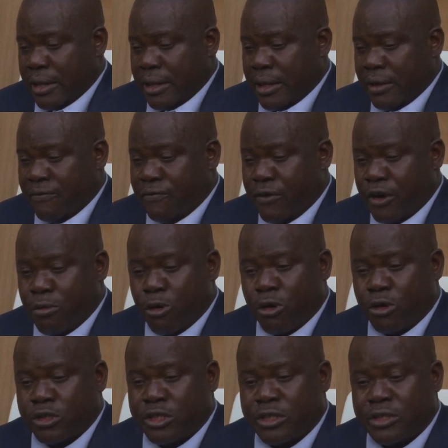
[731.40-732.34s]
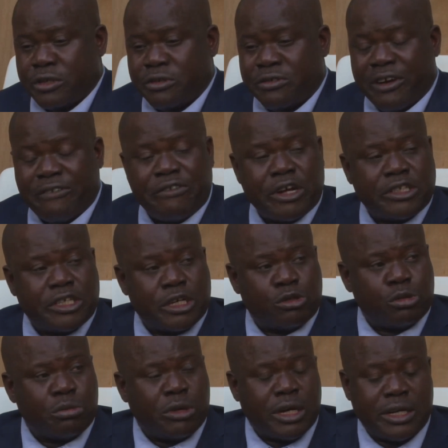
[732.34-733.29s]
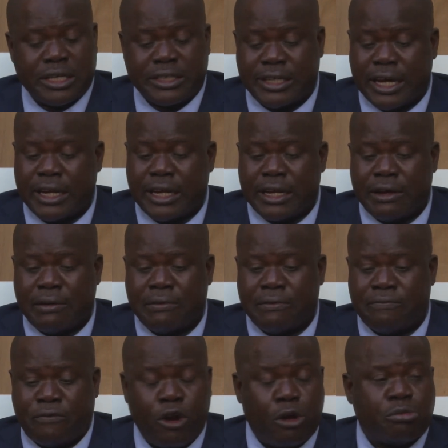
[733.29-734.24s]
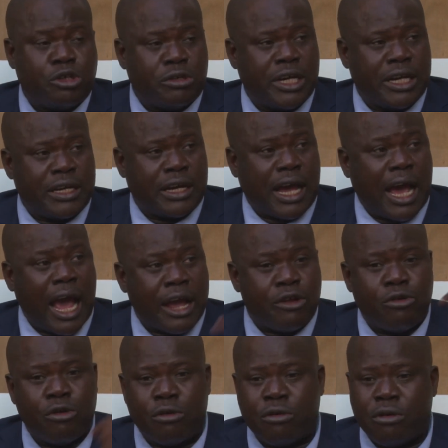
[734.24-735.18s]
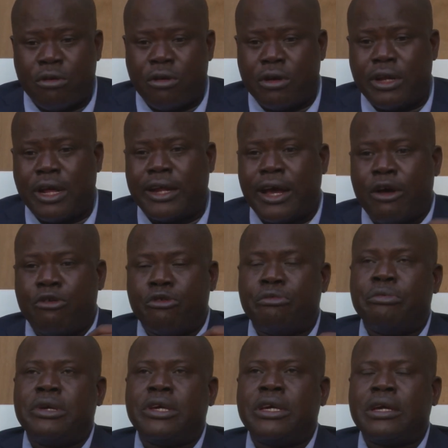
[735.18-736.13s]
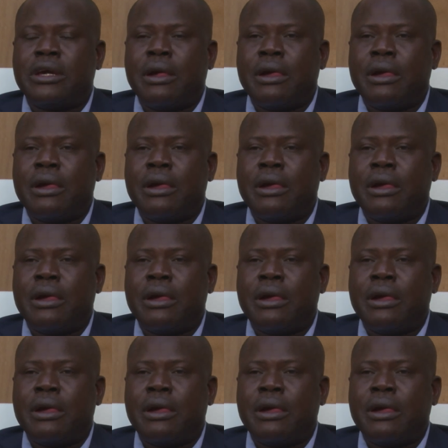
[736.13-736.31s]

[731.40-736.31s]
famous Reverend gentleman, he said, from today, I know that I'll be